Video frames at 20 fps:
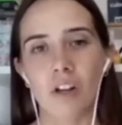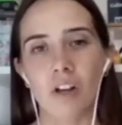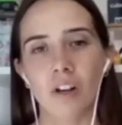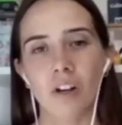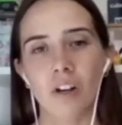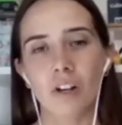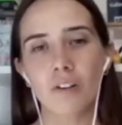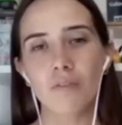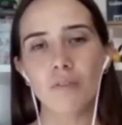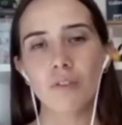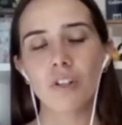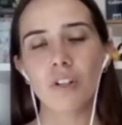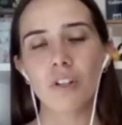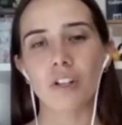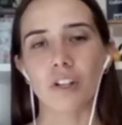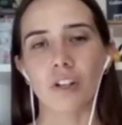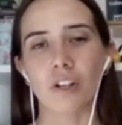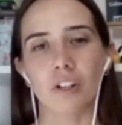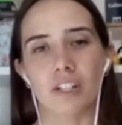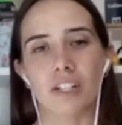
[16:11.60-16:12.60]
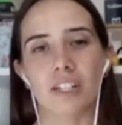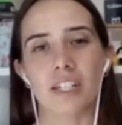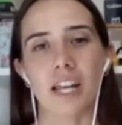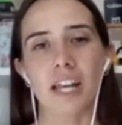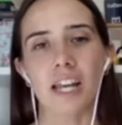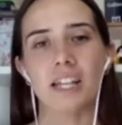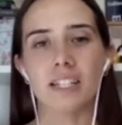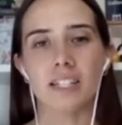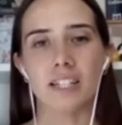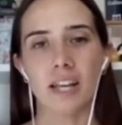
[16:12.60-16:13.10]
kind of on a
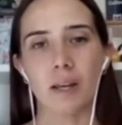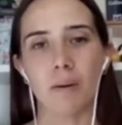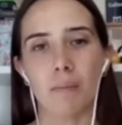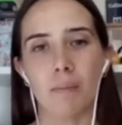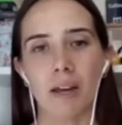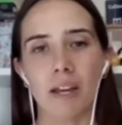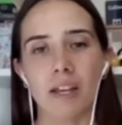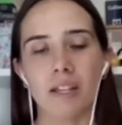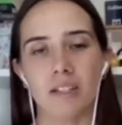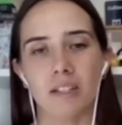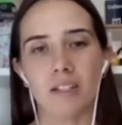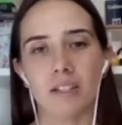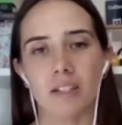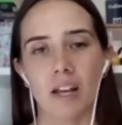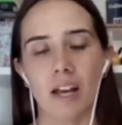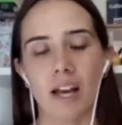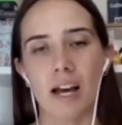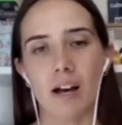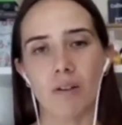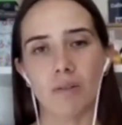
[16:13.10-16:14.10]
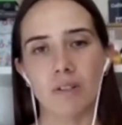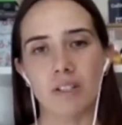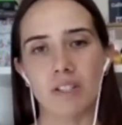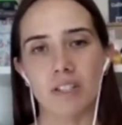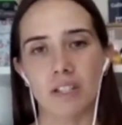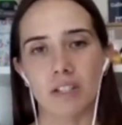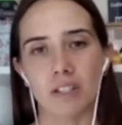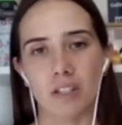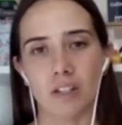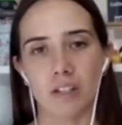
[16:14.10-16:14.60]
day-to-day basis, like how does
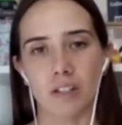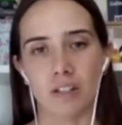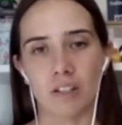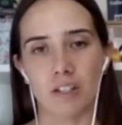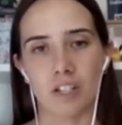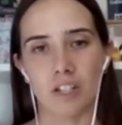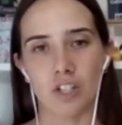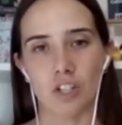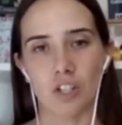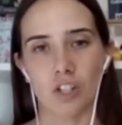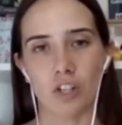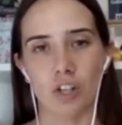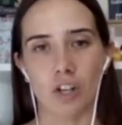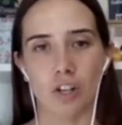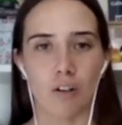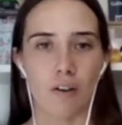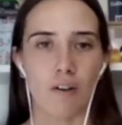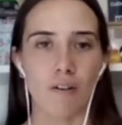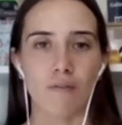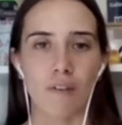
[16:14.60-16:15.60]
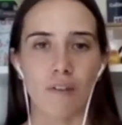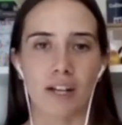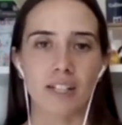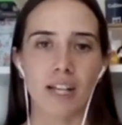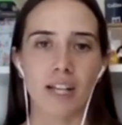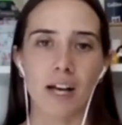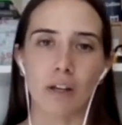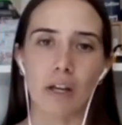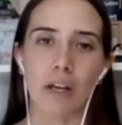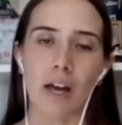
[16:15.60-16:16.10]
this condition kind of affect
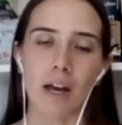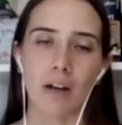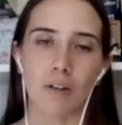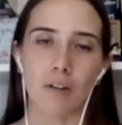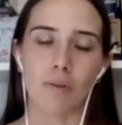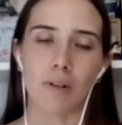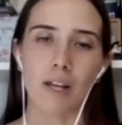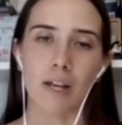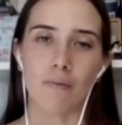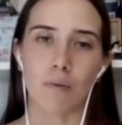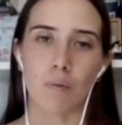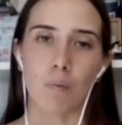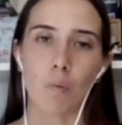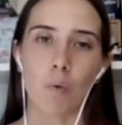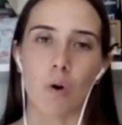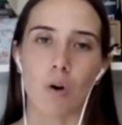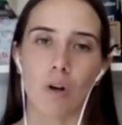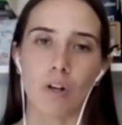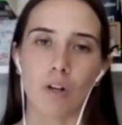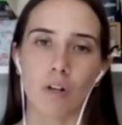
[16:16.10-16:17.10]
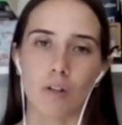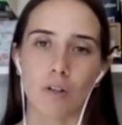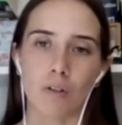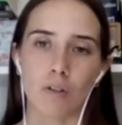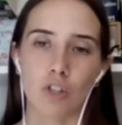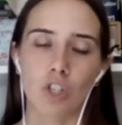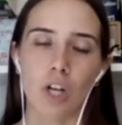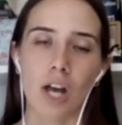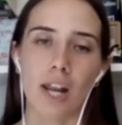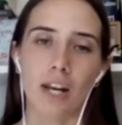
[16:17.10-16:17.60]
how you live, and what
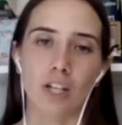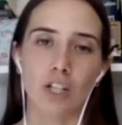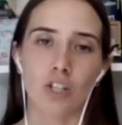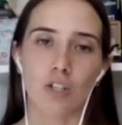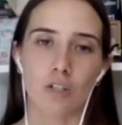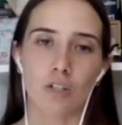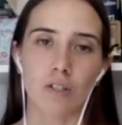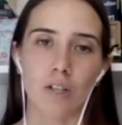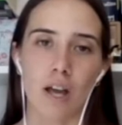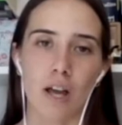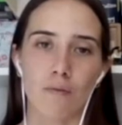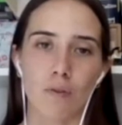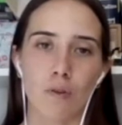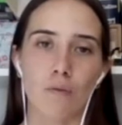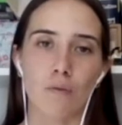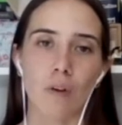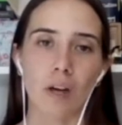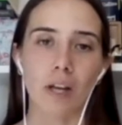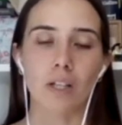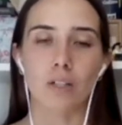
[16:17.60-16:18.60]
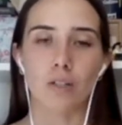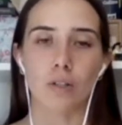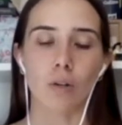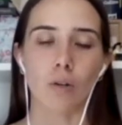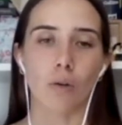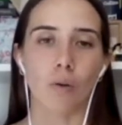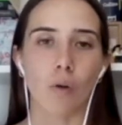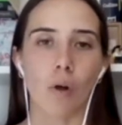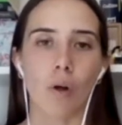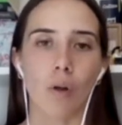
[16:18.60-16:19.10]
challenges have you faced
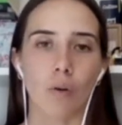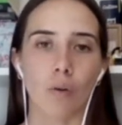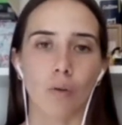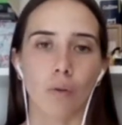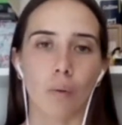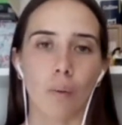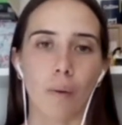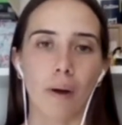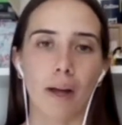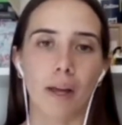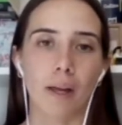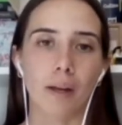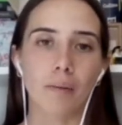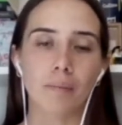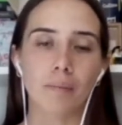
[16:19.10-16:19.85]
along the way?